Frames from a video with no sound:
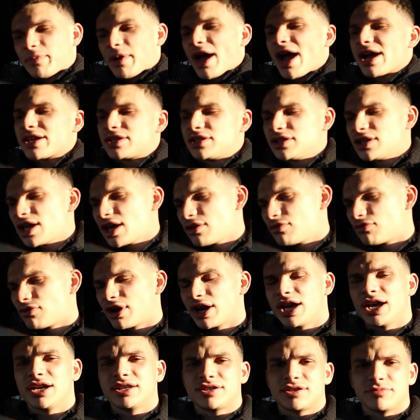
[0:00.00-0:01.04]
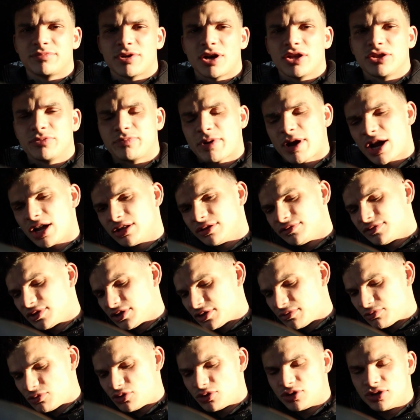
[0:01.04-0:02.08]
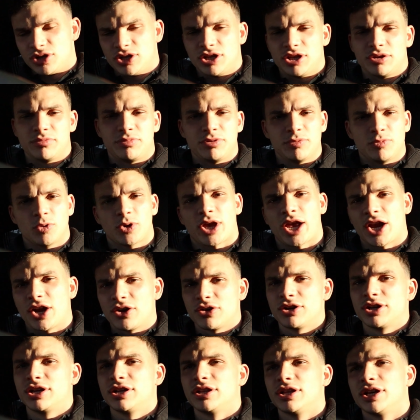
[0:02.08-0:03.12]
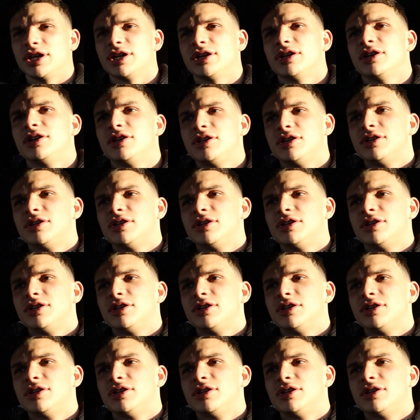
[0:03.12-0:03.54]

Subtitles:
back to that rant about the powerlifting community and people caring, like